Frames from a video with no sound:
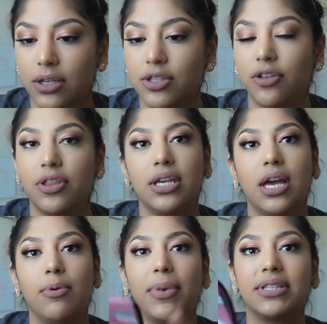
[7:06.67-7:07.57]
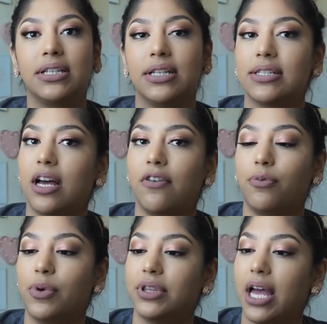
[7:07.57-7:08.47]
So I'm about to list off
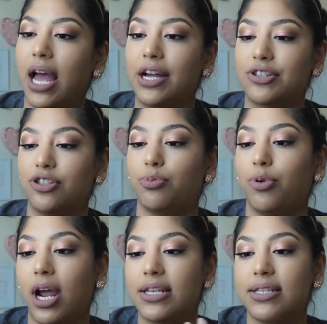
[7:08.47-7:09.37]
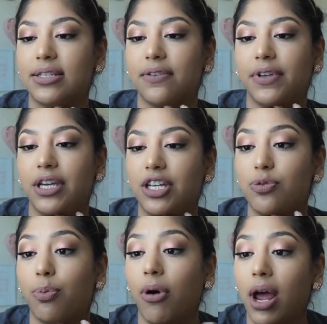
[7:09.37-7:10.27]
what the actual prices of
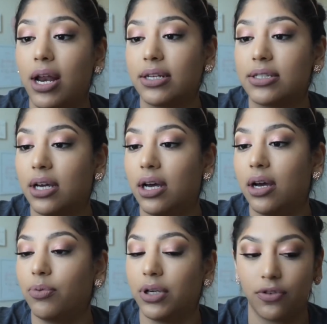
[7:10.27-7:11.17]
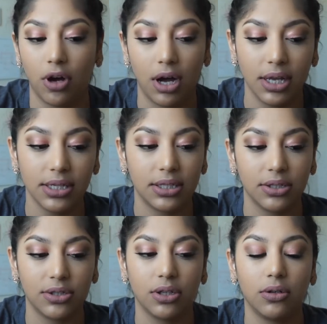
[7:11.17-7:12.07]
each product would have
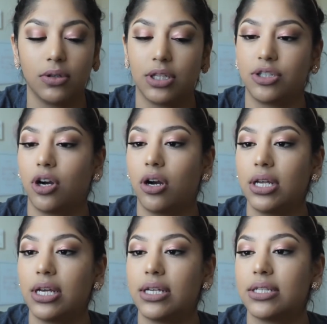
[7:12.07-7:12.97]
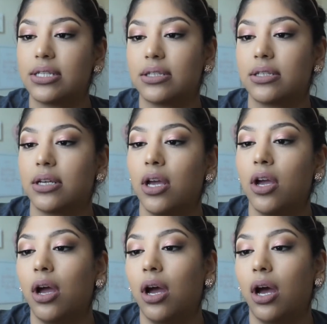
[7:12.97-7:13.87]
cost. So the Tarteist
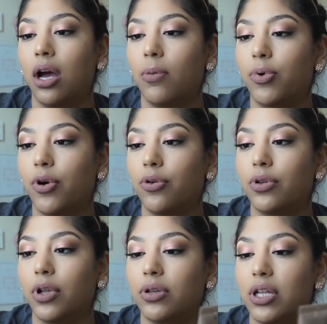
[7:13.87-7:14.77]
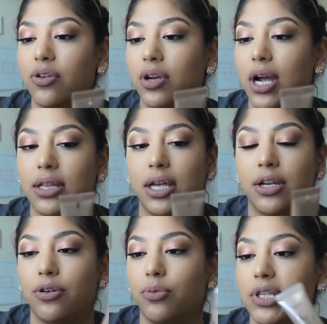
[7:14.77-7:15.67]
Pro Glow Liquid
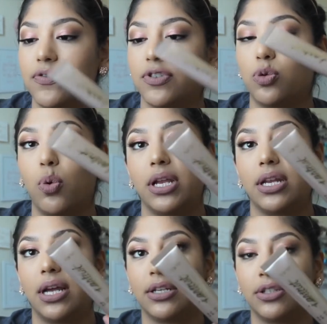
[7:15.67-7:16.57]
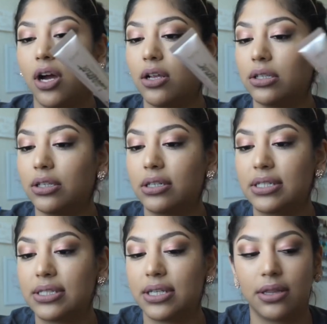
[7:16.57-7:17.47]
Highlighter runs for
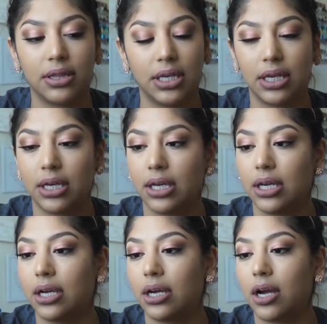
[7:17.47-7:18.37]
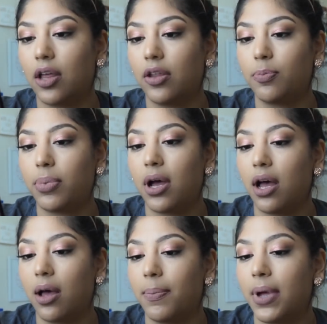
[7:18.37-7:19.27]
$29. The
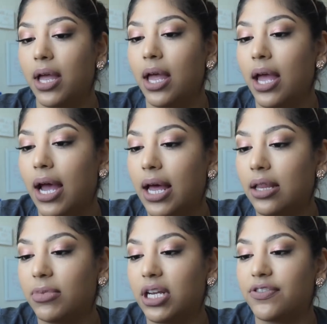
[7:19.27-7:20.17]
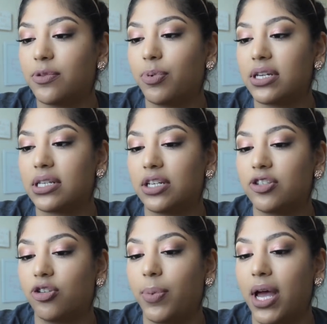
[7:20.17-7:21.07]
ColourPop Element of Surprise
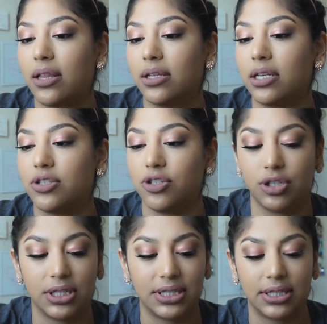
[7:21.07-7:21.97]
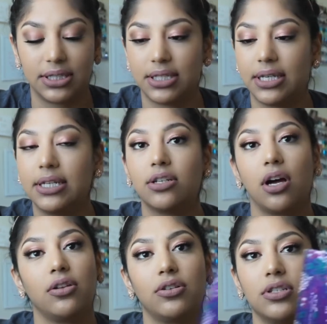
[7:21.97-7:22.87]
Eyeshadow Palette is usually
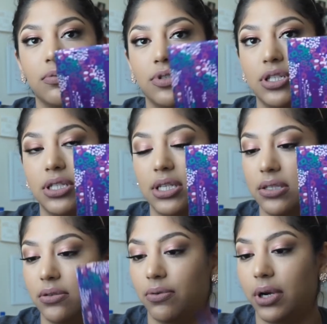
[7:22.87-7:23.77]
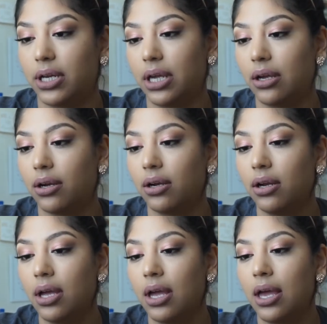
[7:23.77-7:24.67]
$16, which is this one right
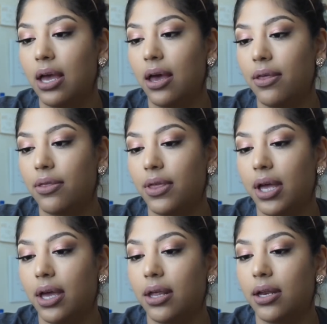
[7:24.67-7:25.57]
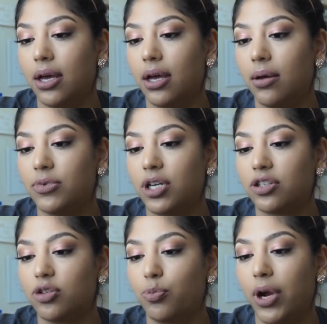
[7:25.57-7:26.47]
here. And then
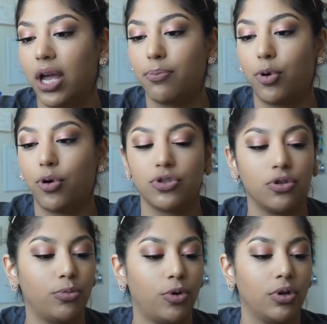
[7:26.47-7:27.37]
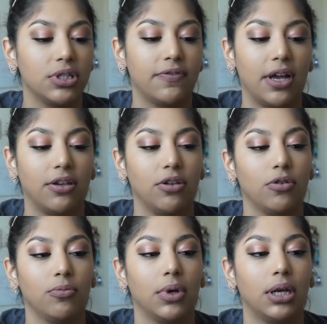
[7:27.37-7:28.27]
Dr. Brandt Pores No More's
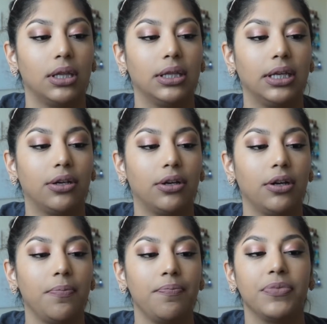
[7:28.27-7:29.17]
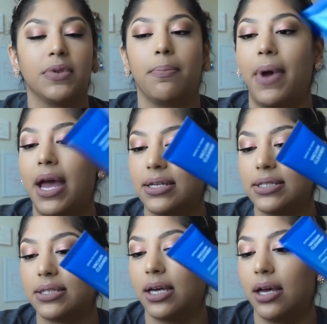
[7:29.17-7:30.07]
Vacuum Cleaner
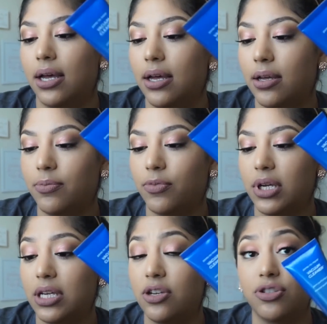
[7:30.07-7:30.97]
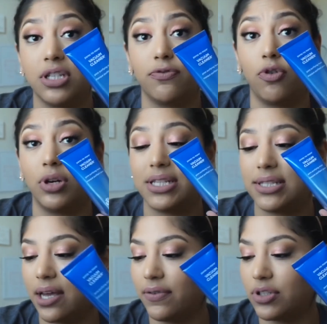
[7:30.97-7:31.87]
Mask, it usually is
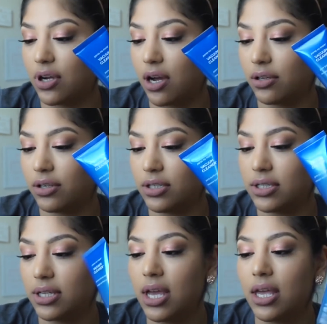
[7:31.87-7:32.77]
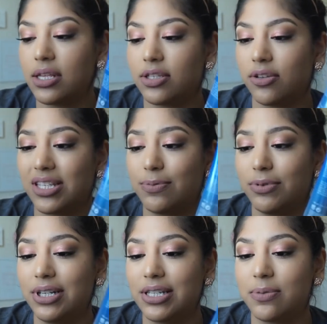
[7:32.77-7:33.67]
$47. So that's
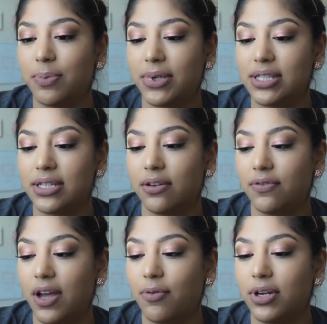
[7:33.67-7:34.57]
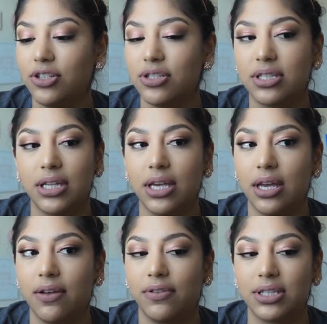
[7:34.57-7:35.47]
pretty expensive. I want to
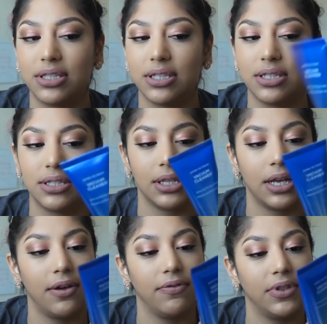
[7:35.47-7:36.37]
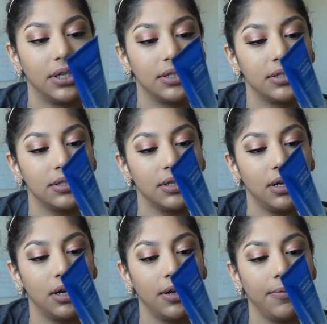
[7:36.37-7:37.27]
see if this
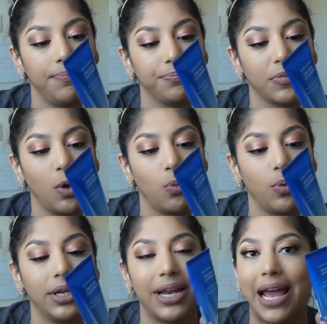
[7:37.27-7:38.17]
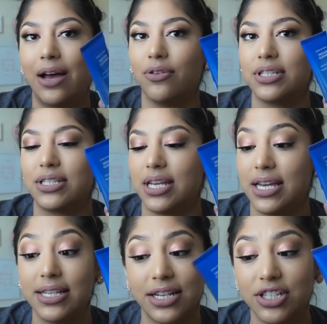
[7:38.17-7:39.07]
1 ounce
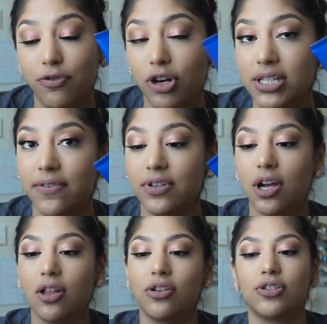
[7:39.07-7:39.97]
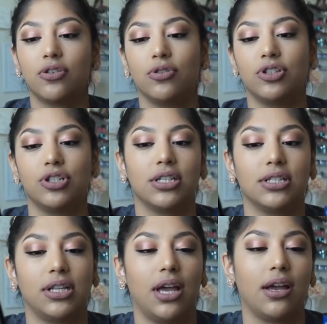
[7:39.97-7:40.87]
is actually $47 or
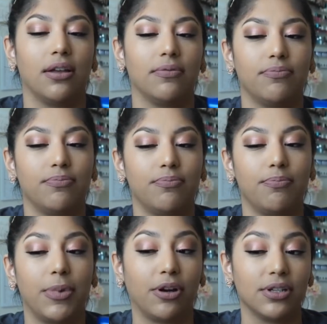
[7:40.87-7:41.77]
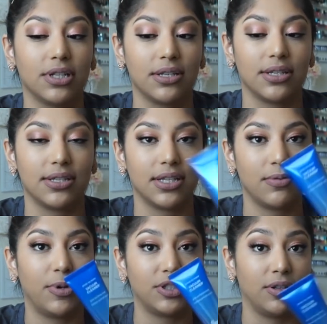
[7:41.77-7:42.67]
just like a bigger sizes.
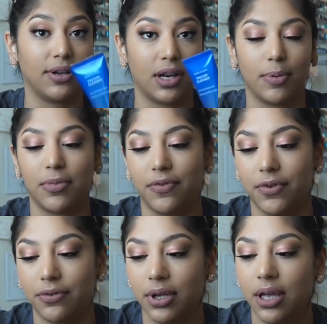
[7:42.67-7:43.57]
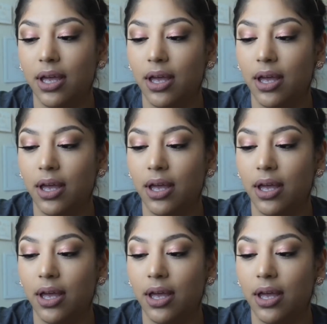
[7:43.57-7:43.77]
I'm about to look it up on my phone.